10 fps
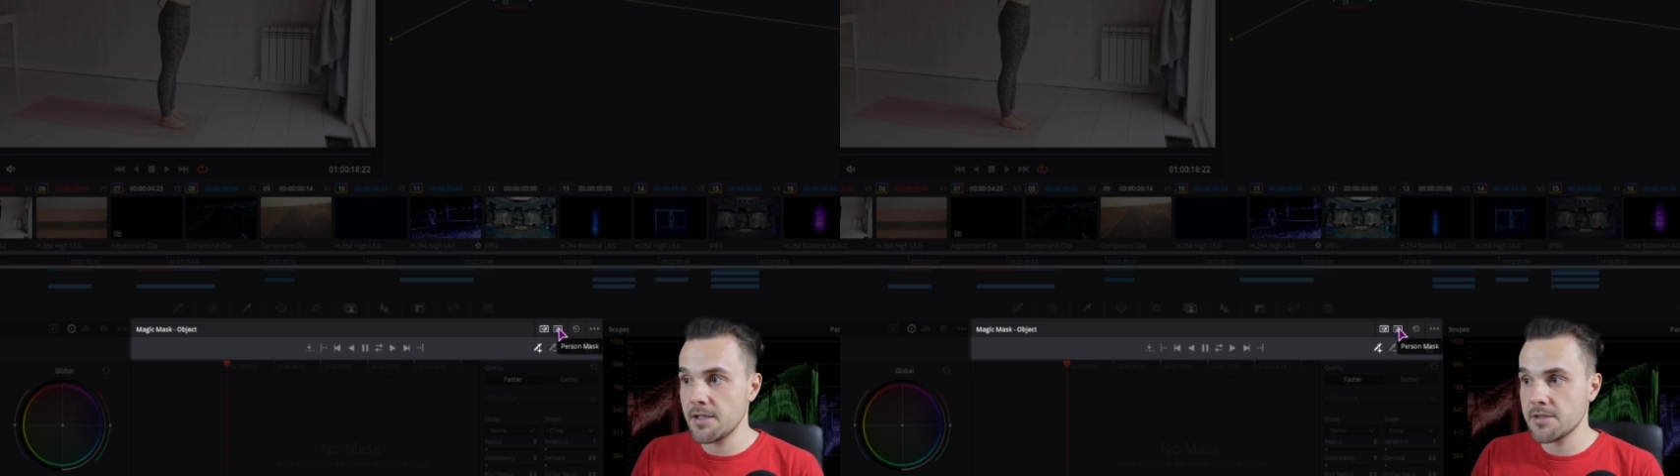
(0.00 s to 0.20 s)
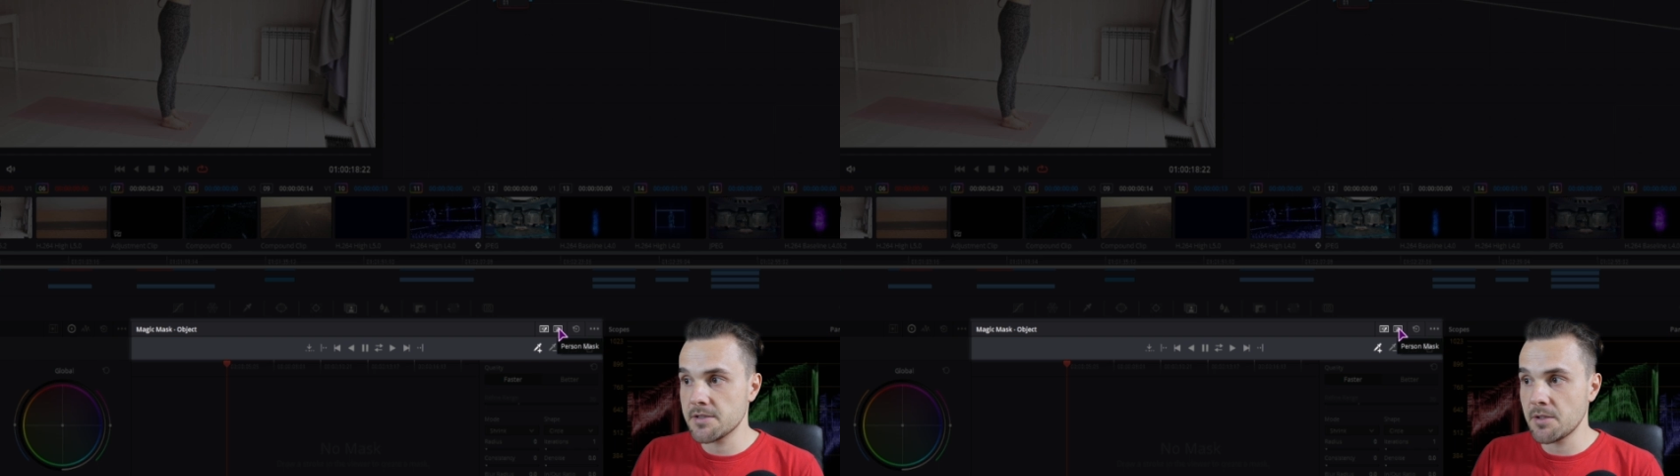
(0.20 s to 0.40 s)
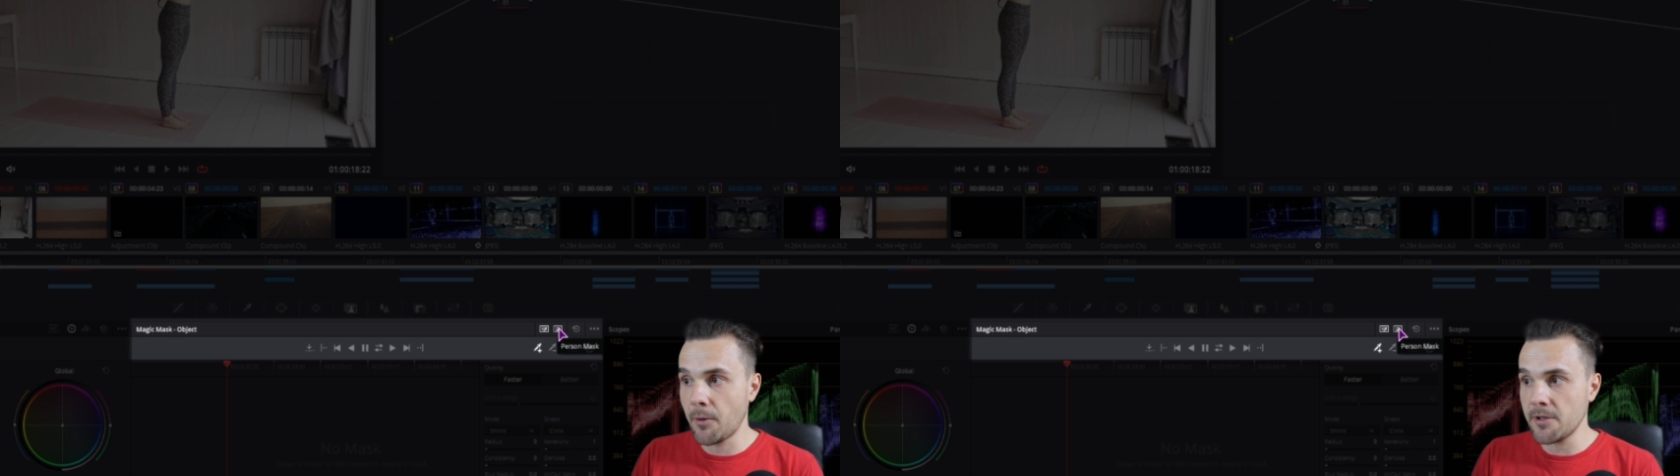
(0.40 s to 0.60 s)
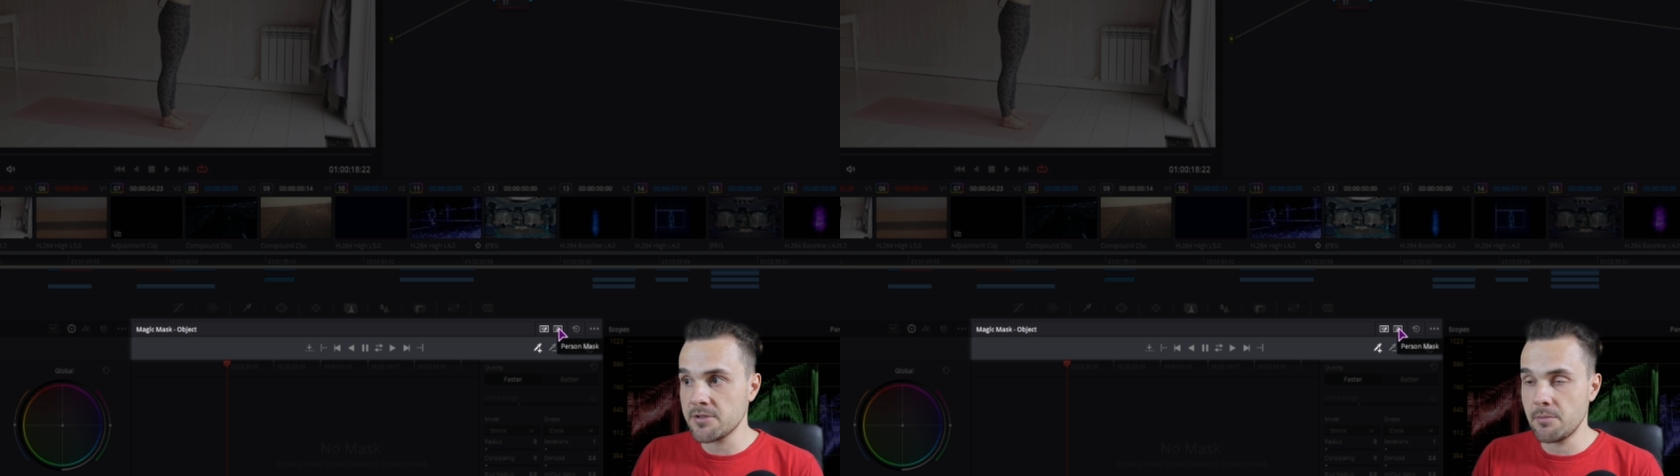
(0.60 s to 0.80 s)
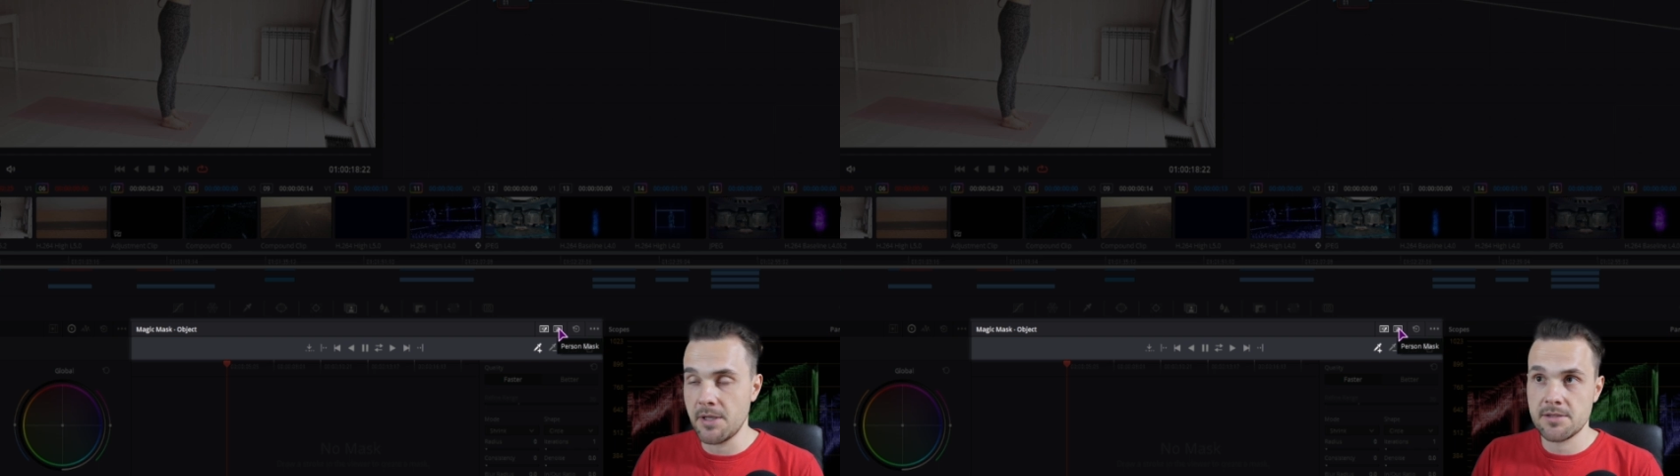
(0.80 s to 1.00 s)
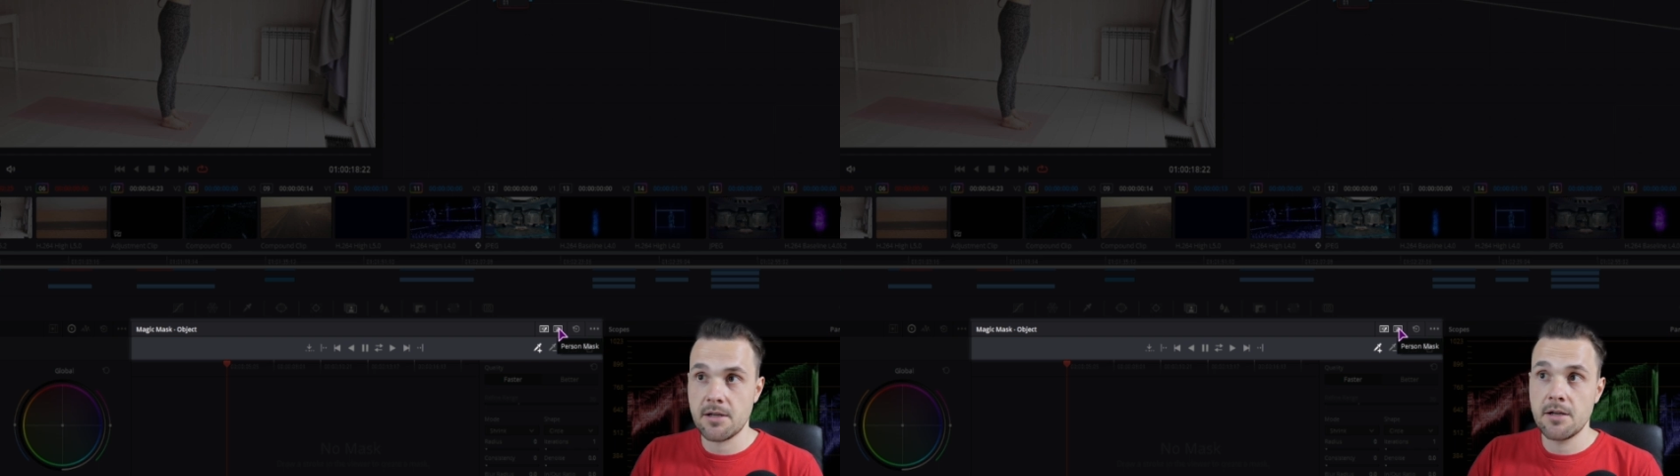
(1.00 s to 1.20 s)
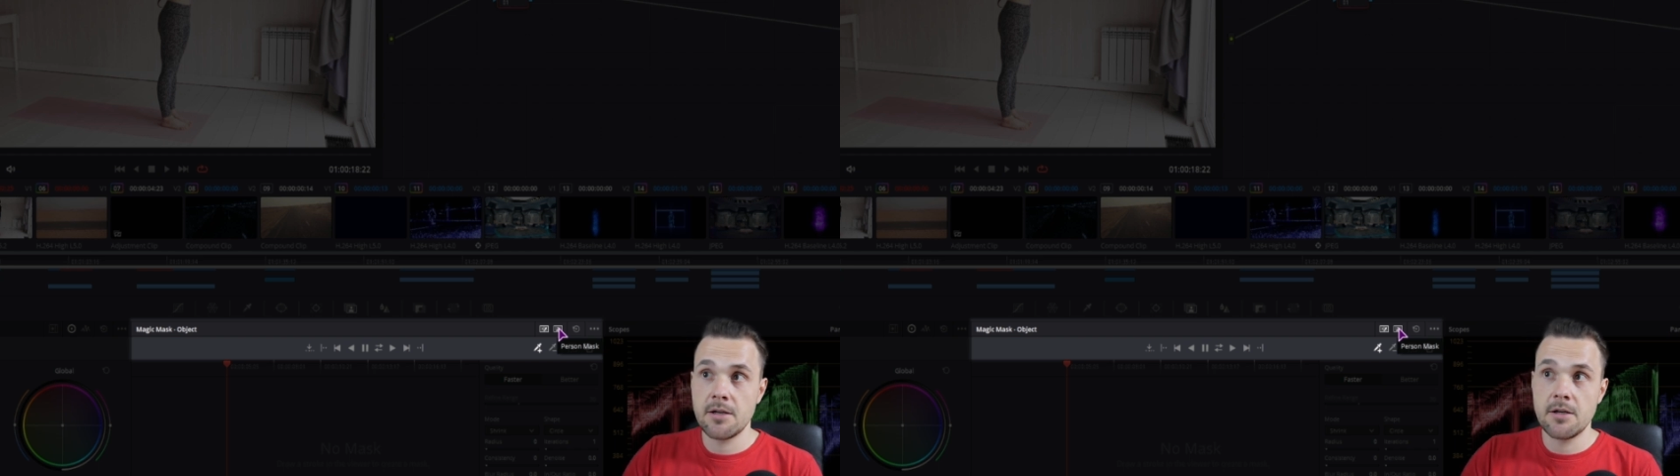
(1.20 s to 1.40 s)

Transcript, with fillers: this is a person mask.